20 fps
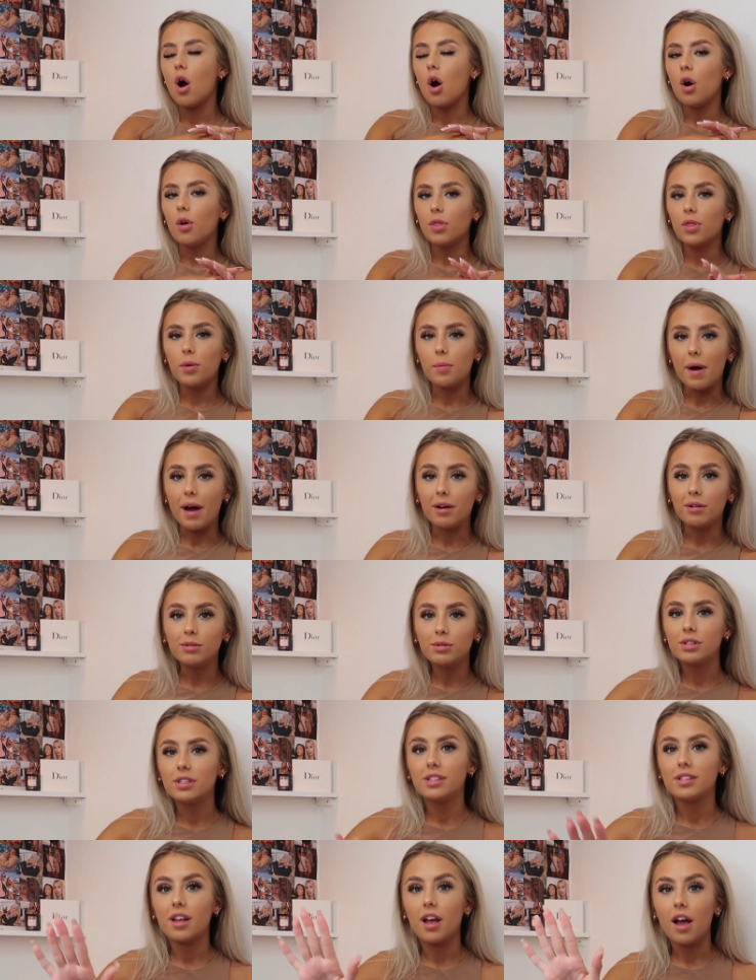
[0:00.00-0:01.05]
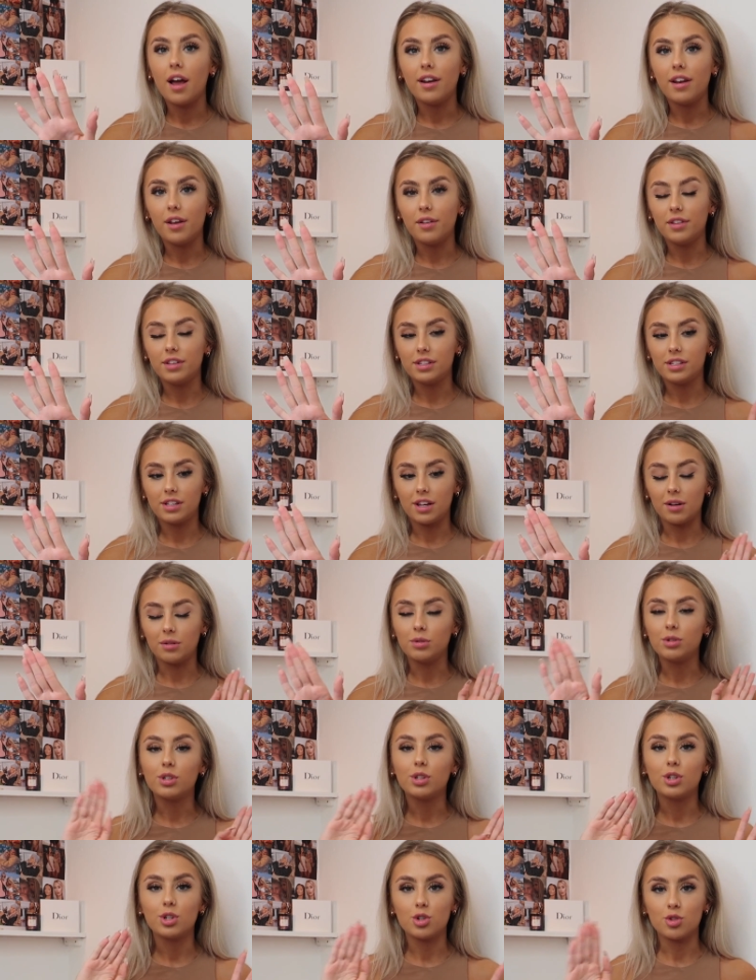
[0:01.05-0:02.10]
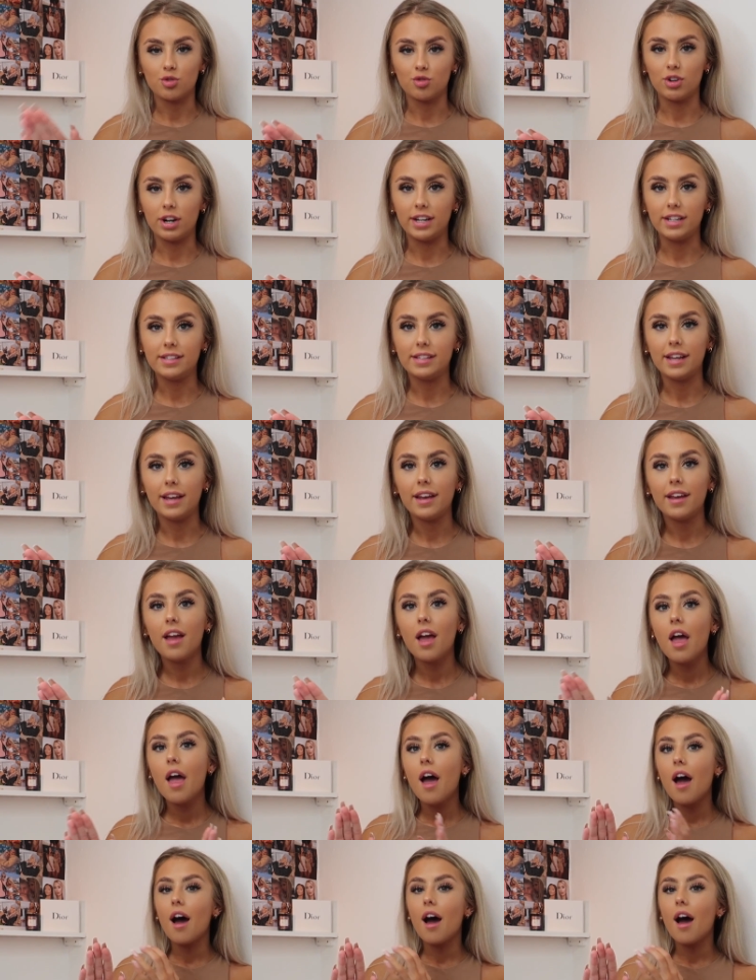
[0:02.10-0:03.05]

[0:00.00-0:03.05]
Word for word: on the belts, I know this sounds crazy,